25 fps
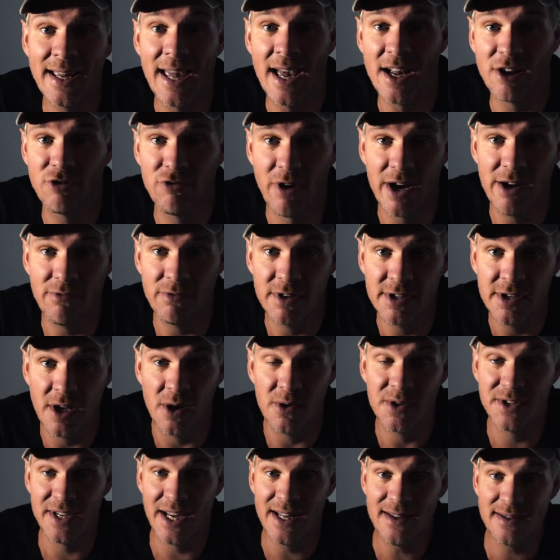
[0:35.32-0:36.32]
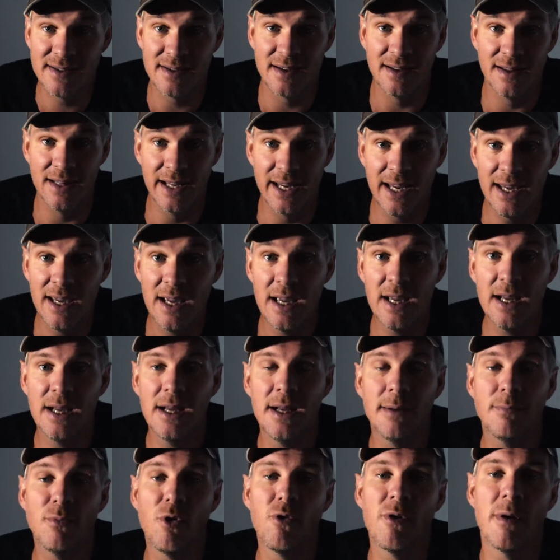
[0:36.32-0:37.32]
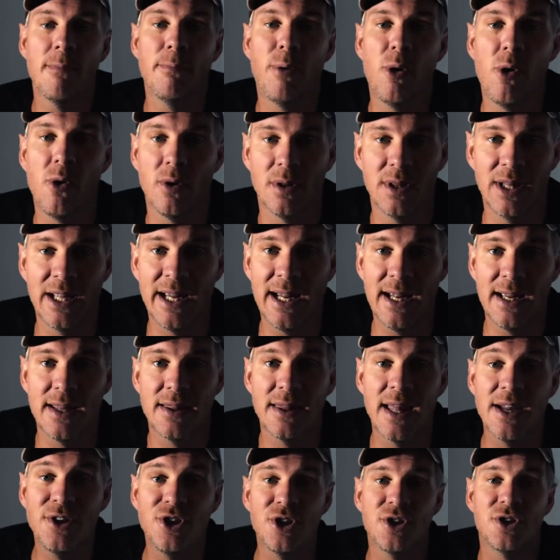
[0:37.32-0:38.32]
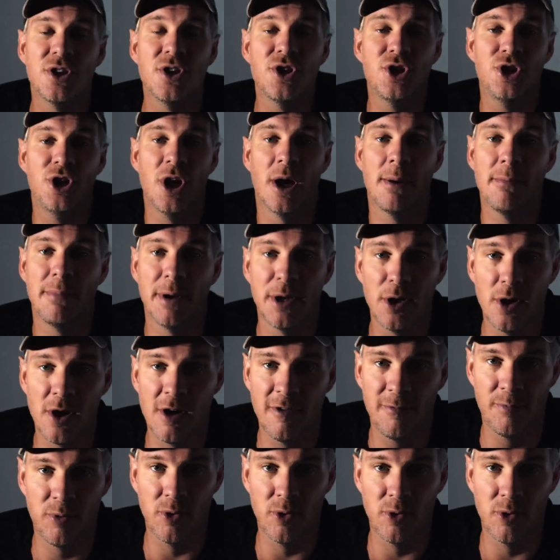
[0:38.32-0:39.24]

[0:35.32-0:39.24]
get great results instantly, more importantly, they're just a jumping off